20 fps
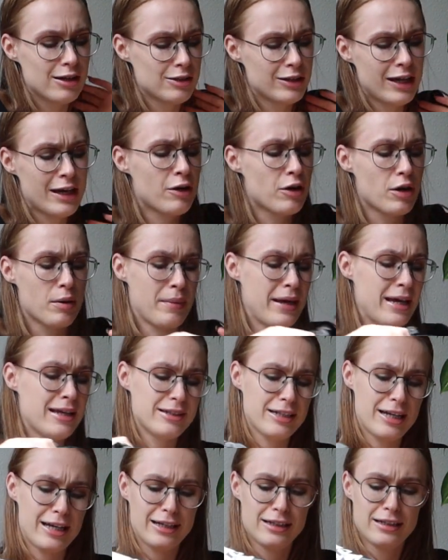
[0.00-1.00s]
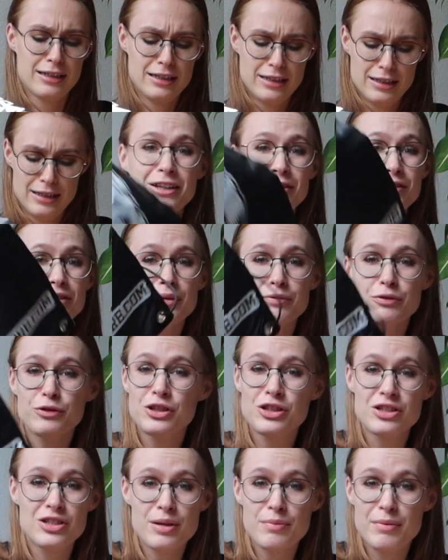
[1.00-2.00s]
They are amazing. I use them for
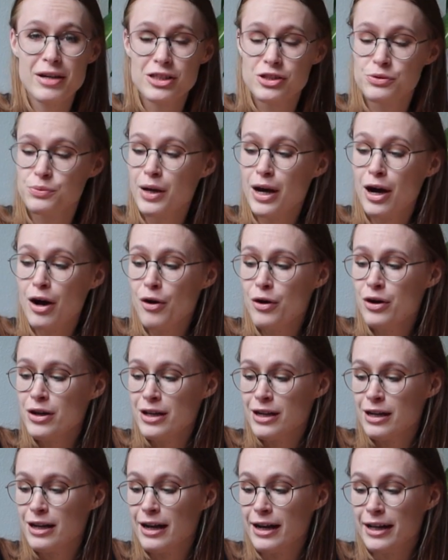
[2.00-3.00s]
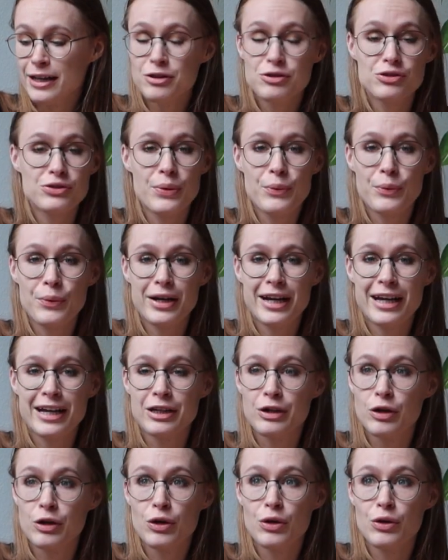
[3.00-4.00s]
the gym as well. I use them when I
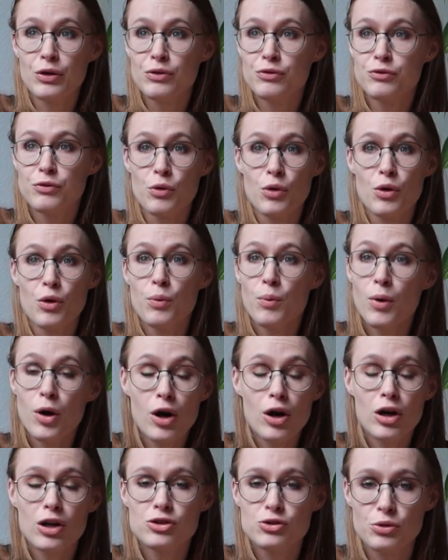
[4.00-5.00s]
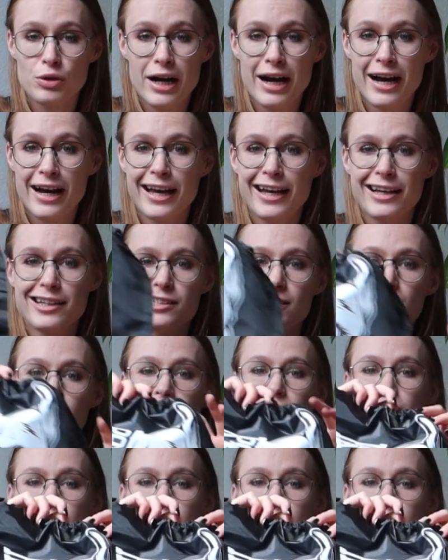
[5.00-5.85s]
go for walks or hikes.